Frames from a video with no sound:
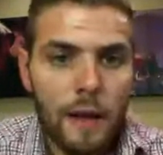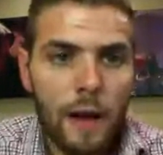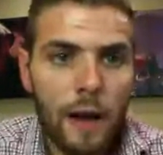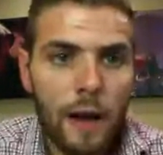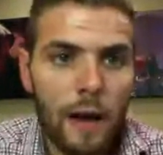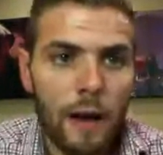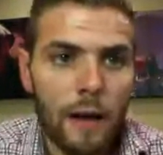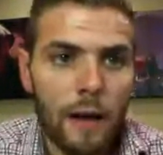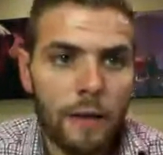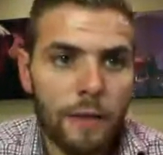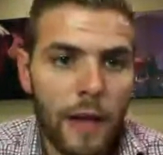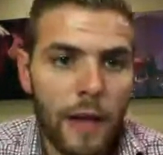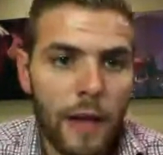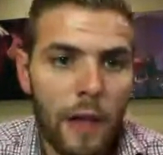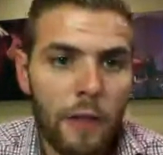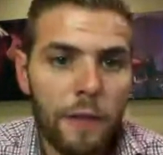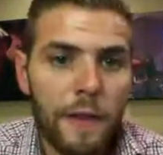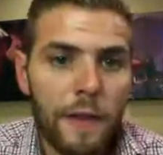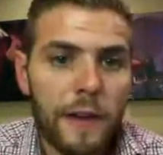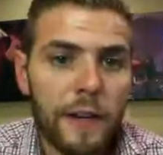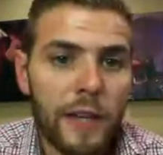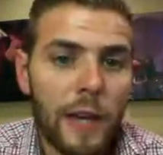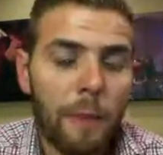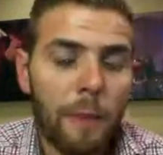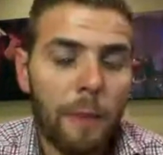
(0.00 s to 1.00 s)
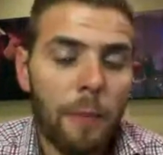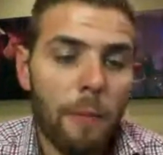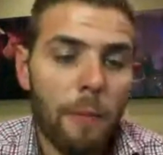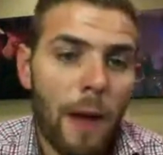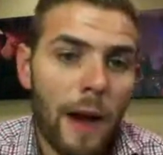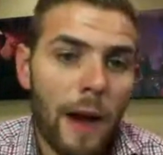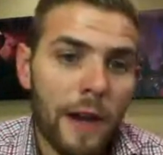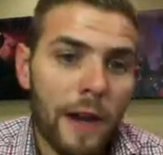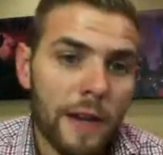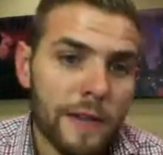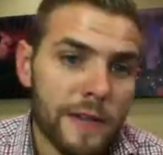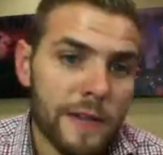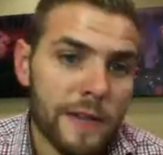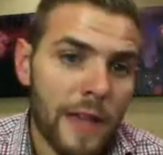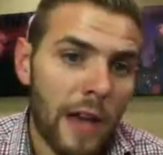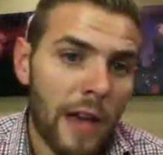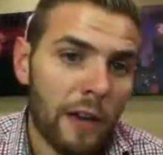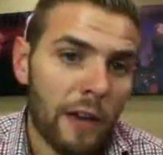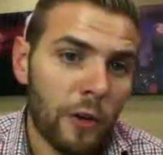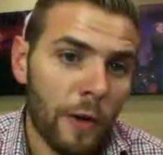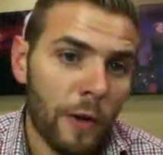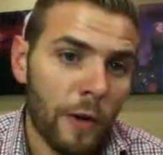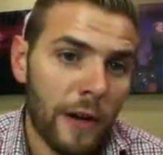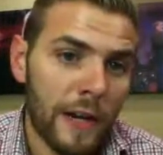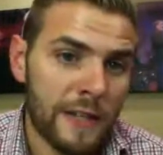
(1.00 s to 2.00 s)
The other thing to keep in mind is that
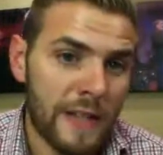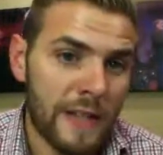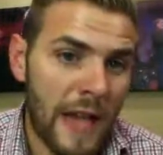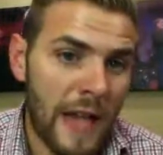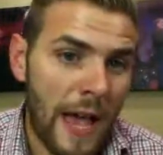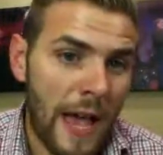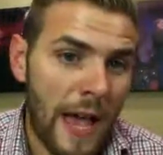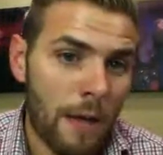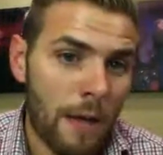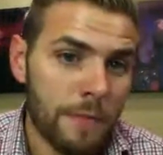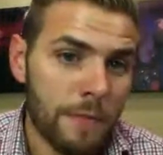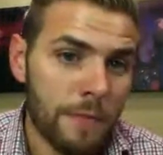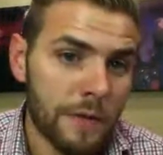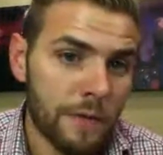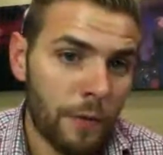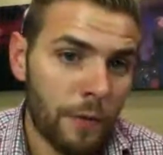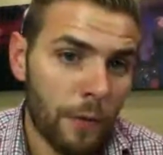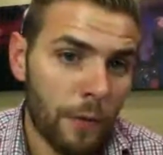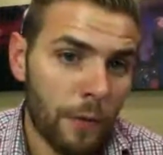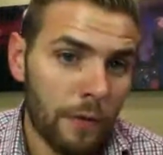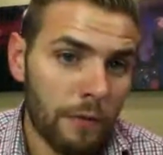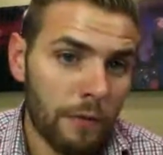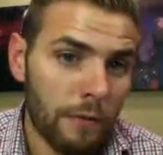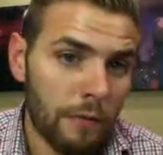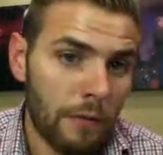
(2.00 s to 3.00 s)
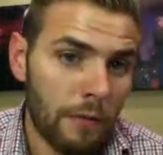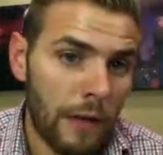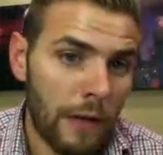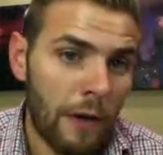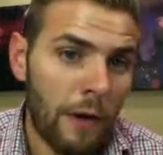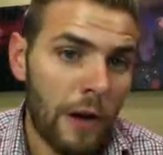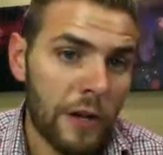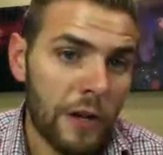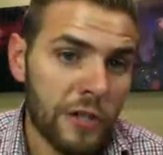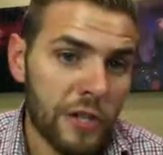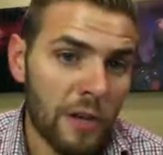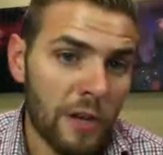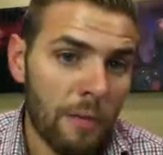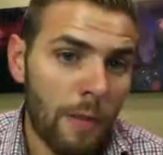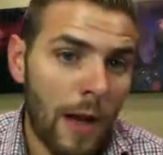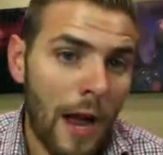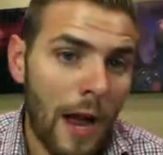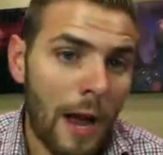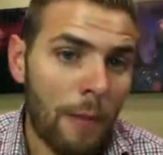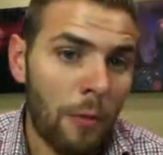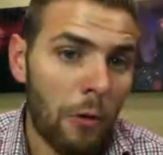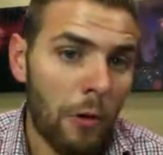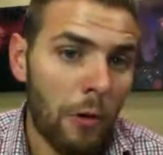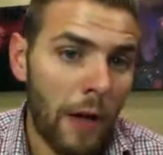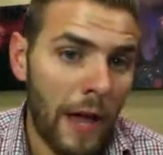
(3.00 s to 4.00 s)
your exams for Introduction to
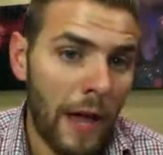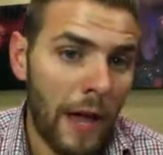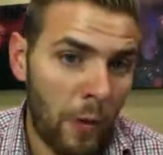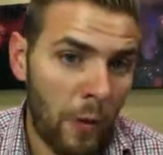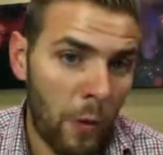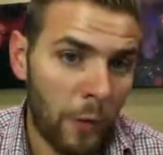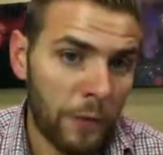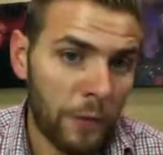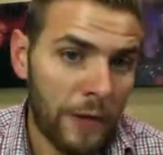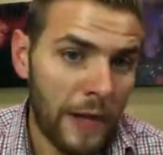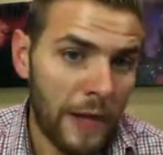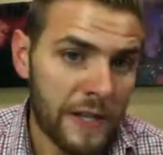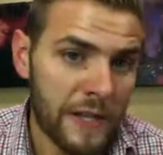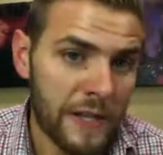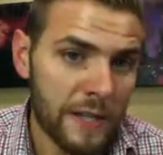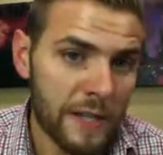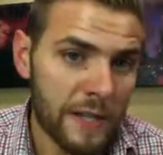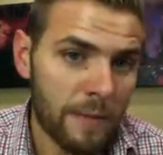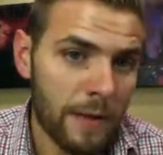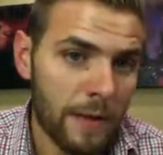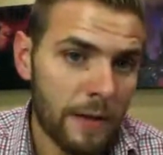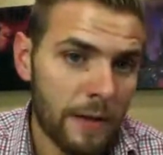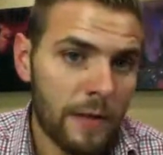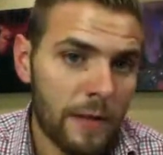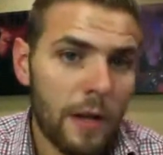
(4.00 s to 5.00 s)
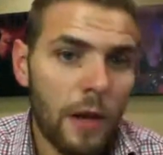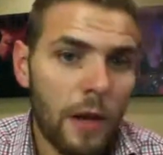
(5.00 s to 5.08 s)
Bible and Old Testament